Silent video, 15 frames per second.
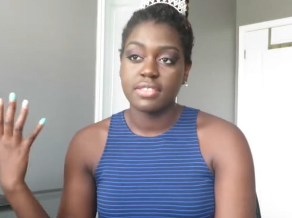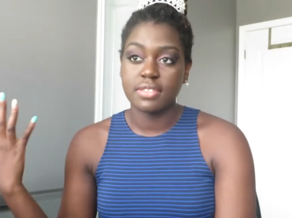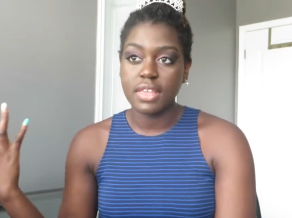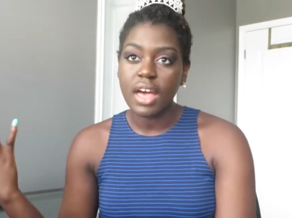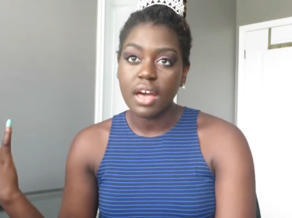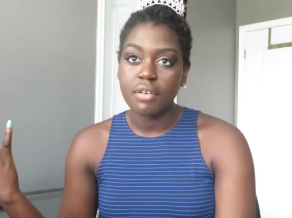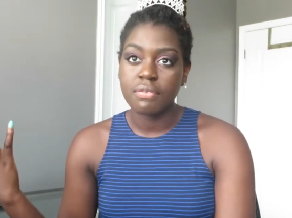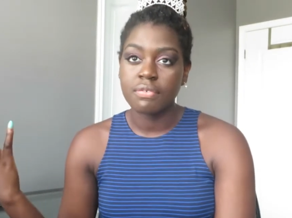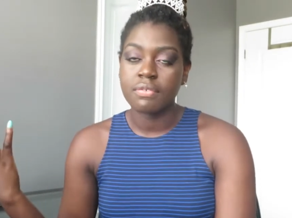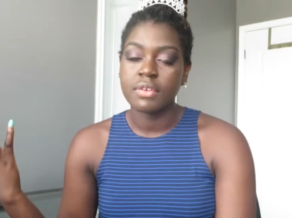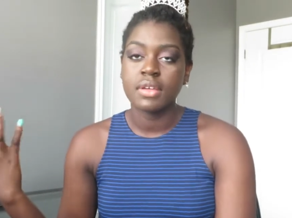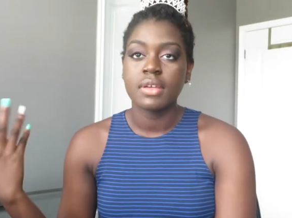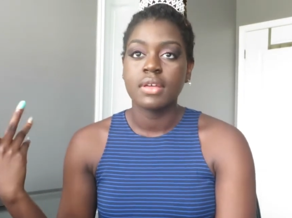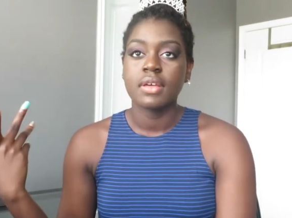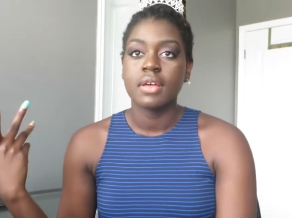stuff.
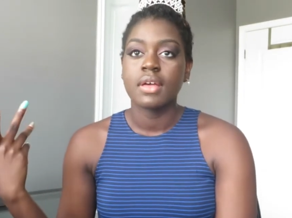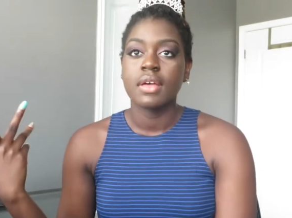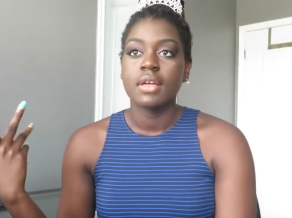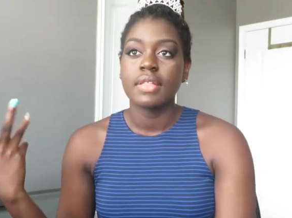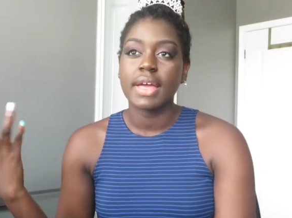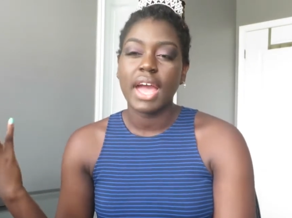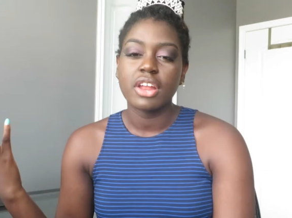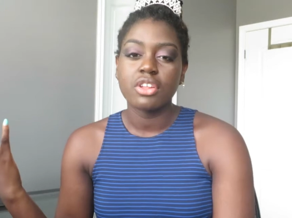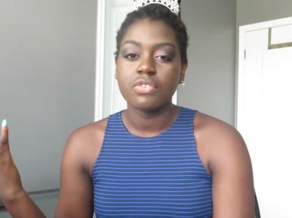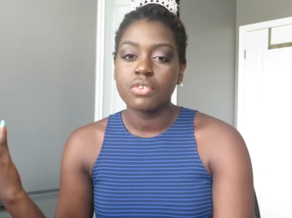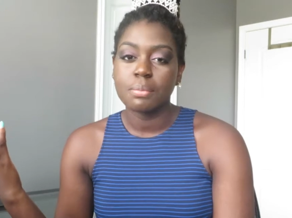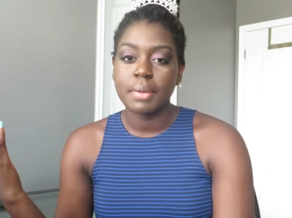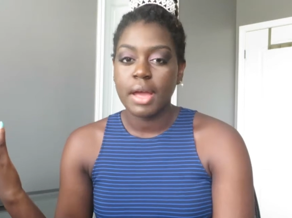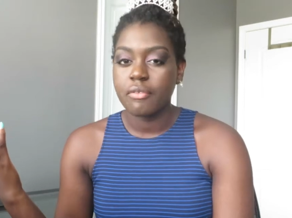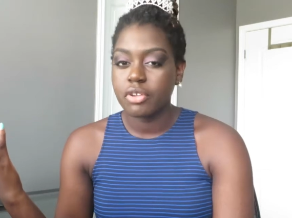Like I just
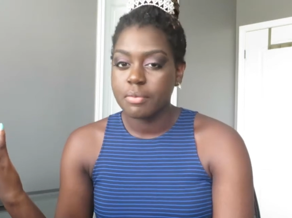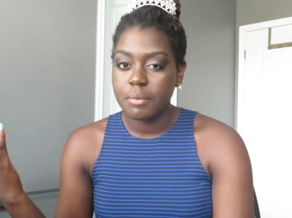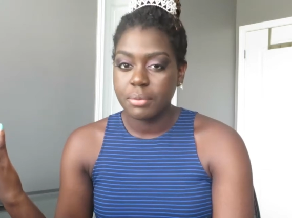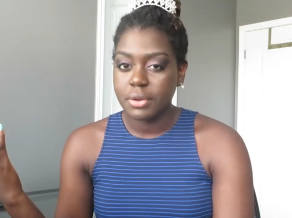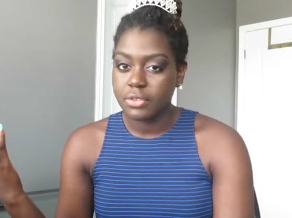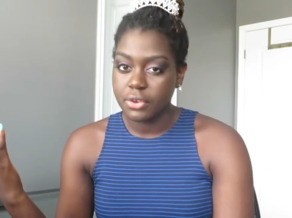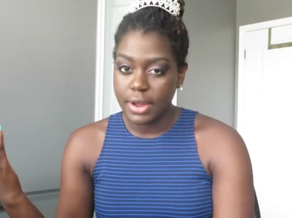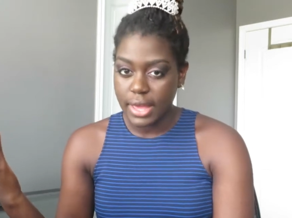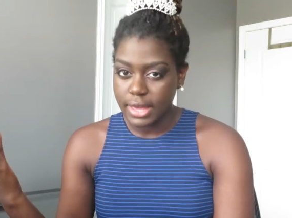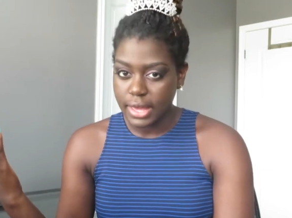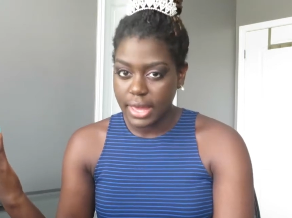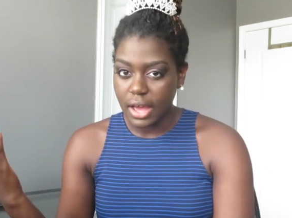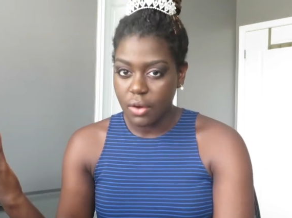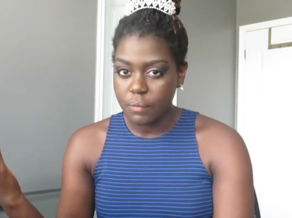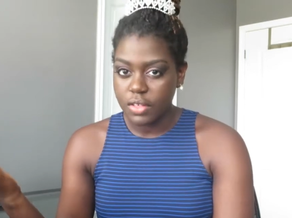feel bad for the people that they're
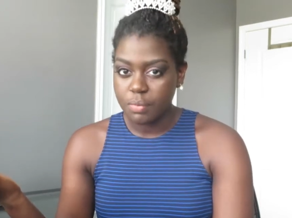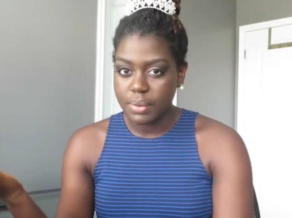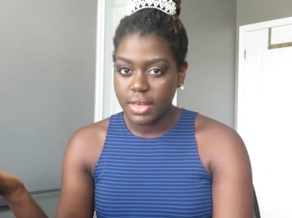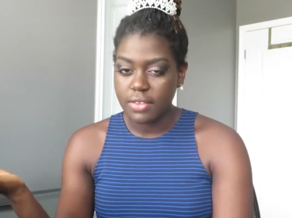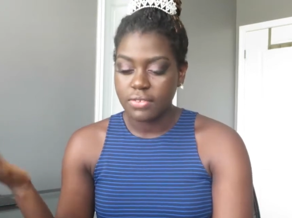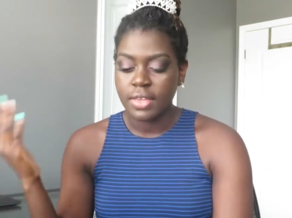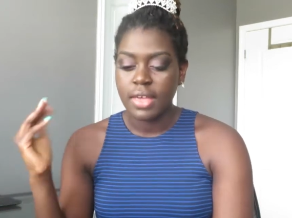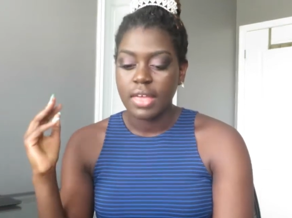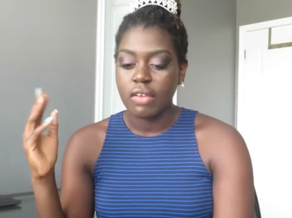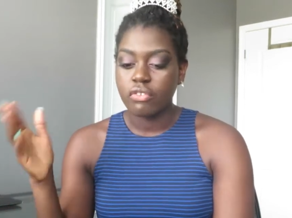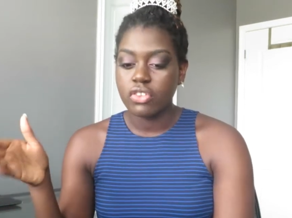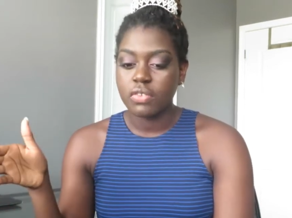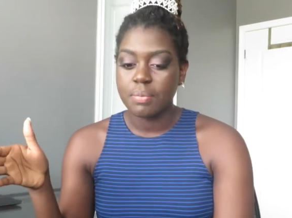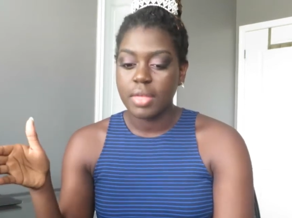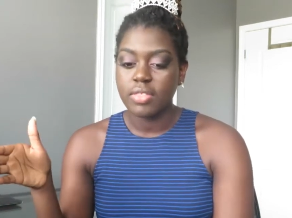hanging out with because if
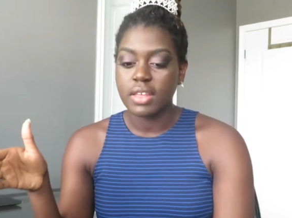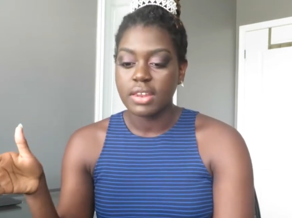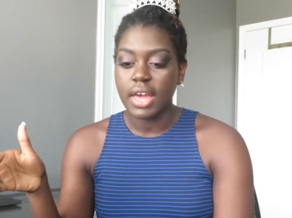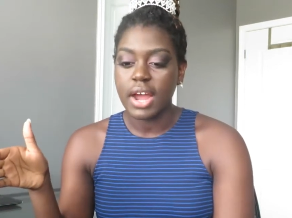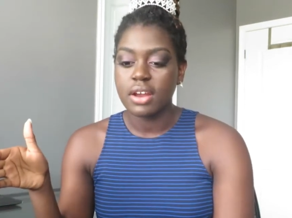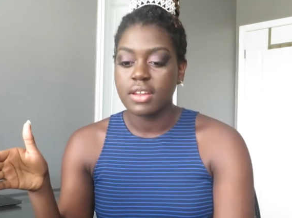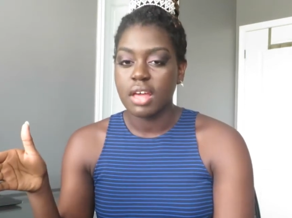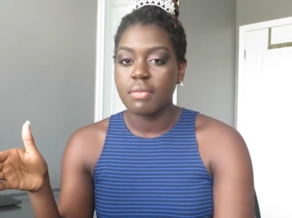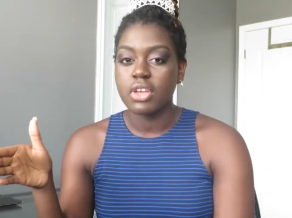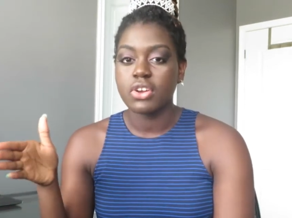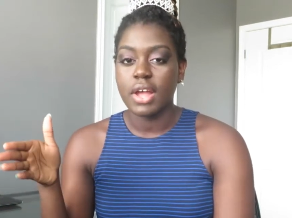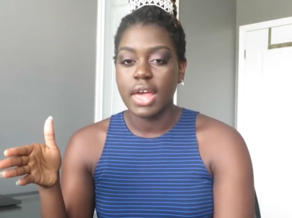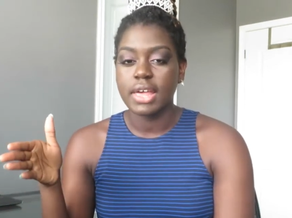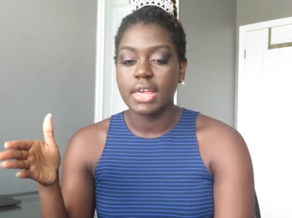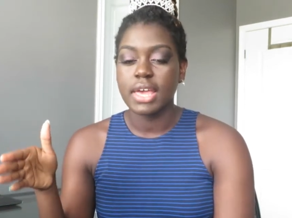you spend the entire time that
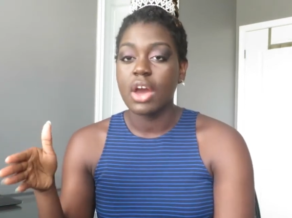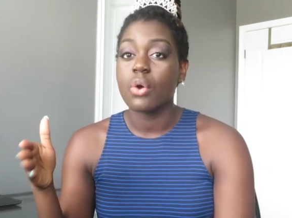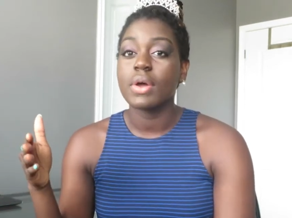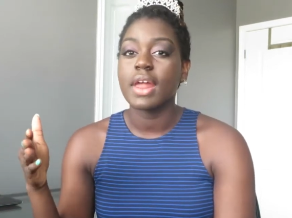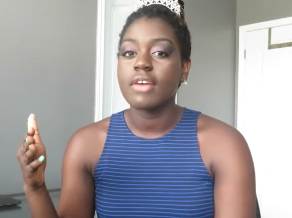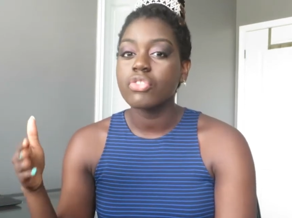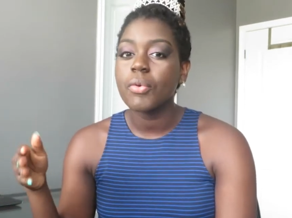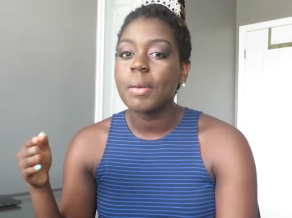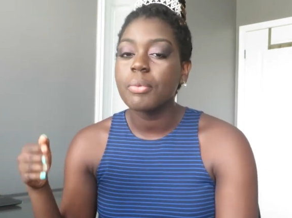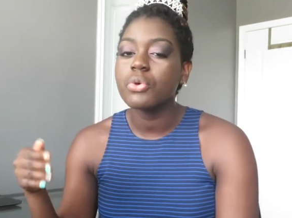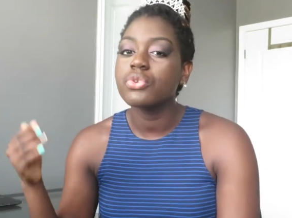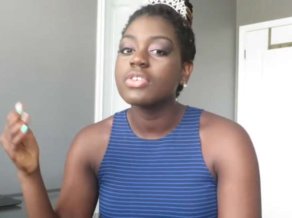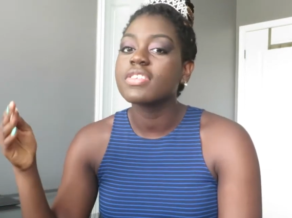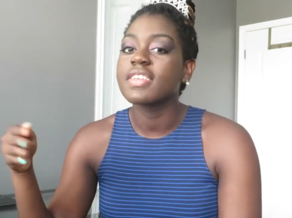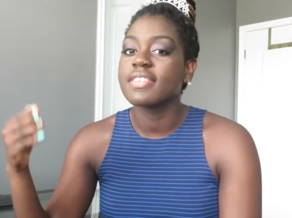you're hanging out, and I know people
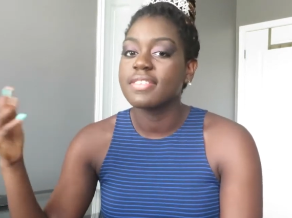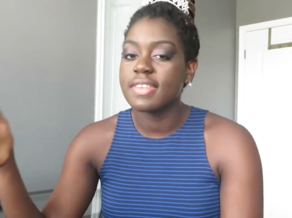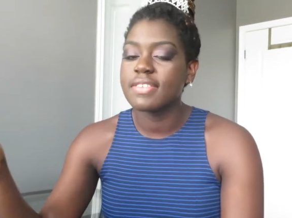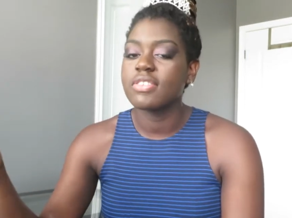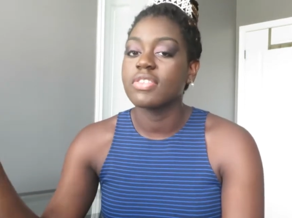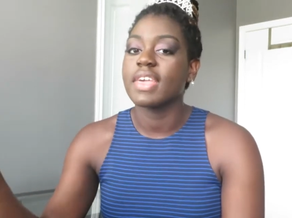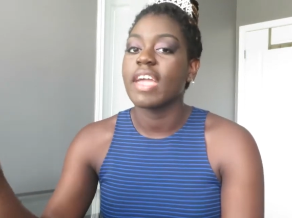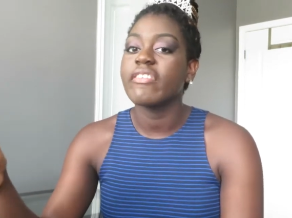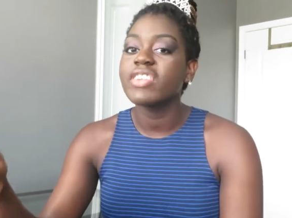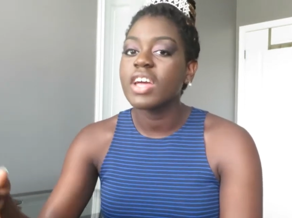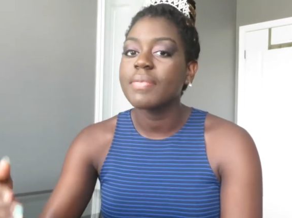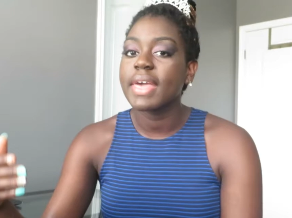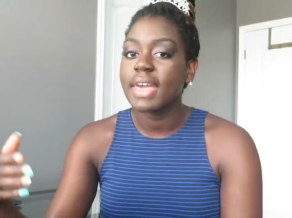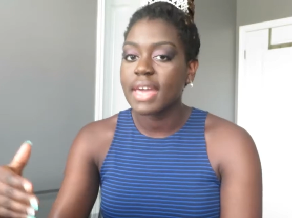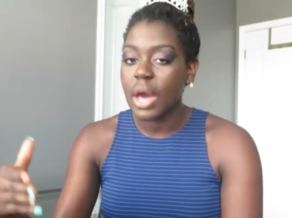who do this consistently, every
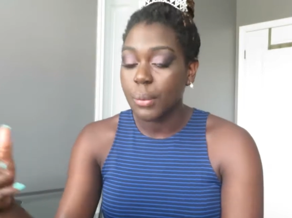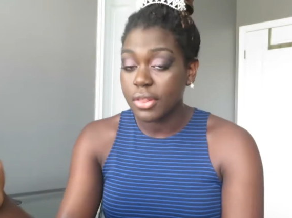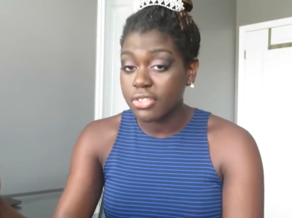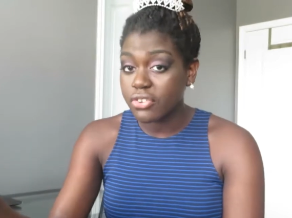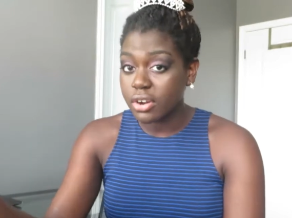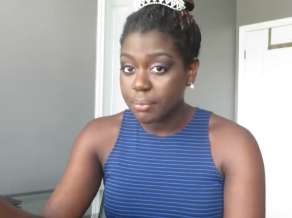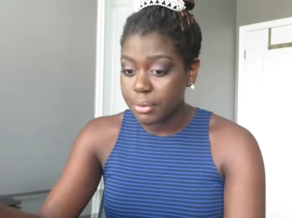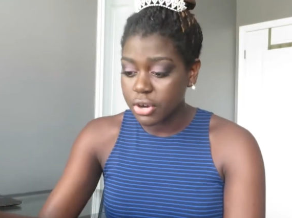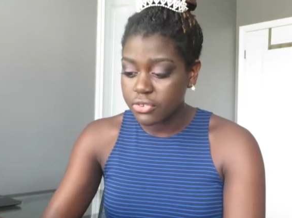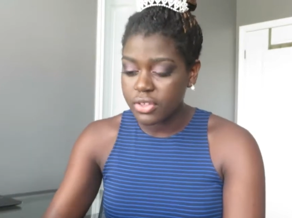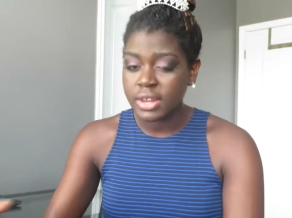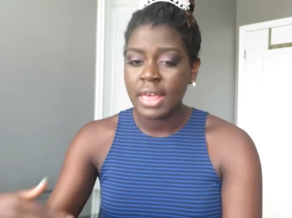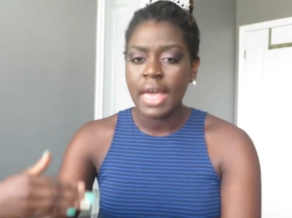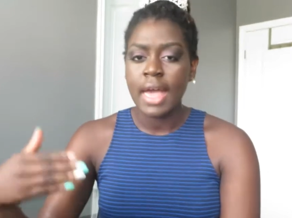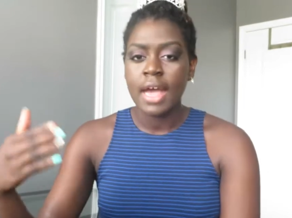time they hang out with a certain
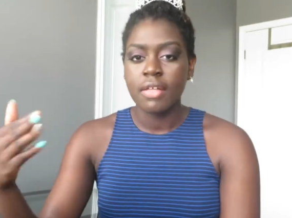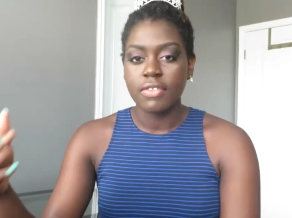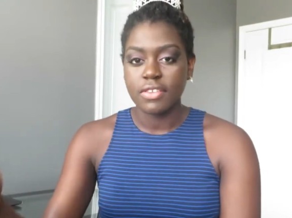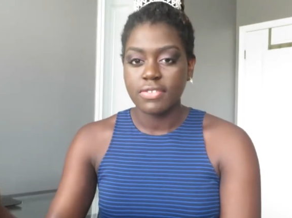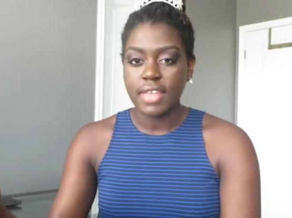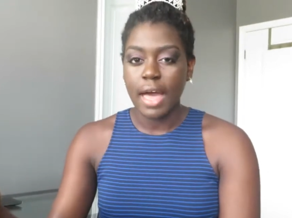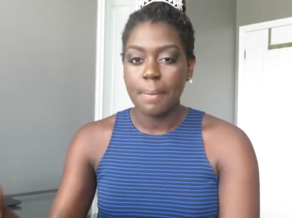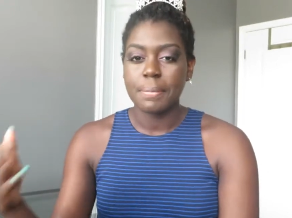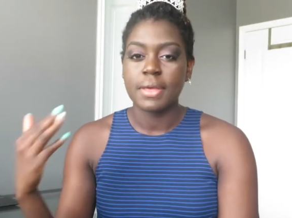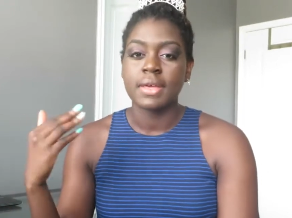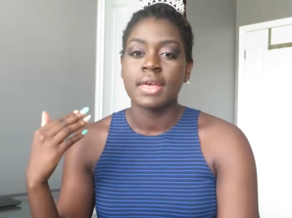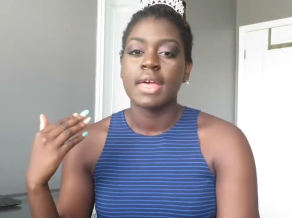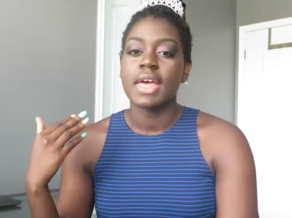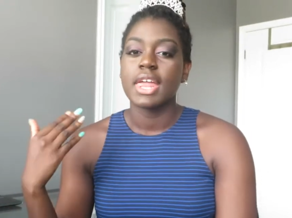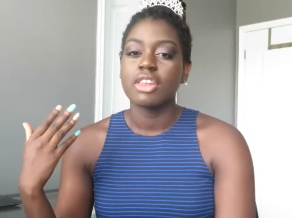person, they snap it.